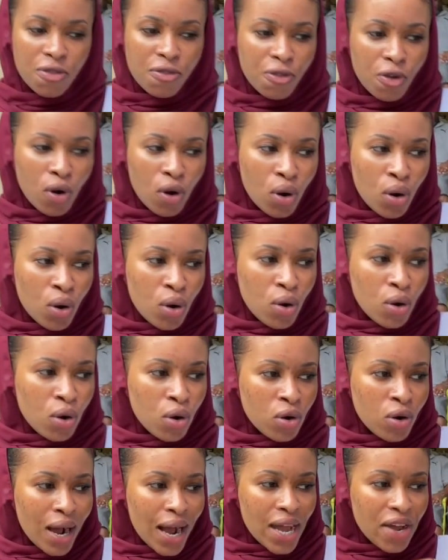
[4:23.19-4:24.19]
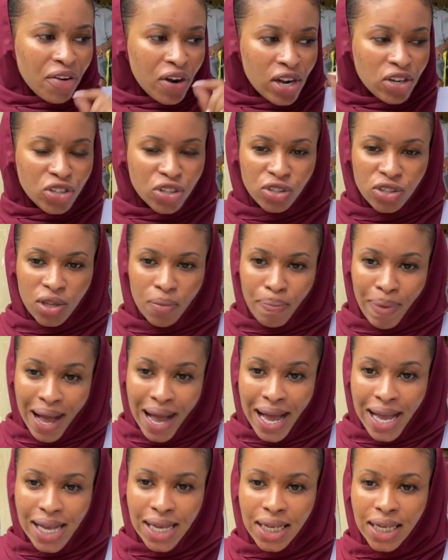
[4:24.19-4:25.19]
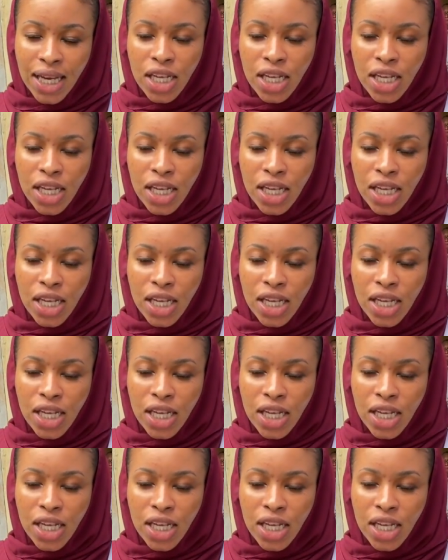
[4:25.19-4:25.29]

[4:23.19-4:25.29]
For I rent you the bike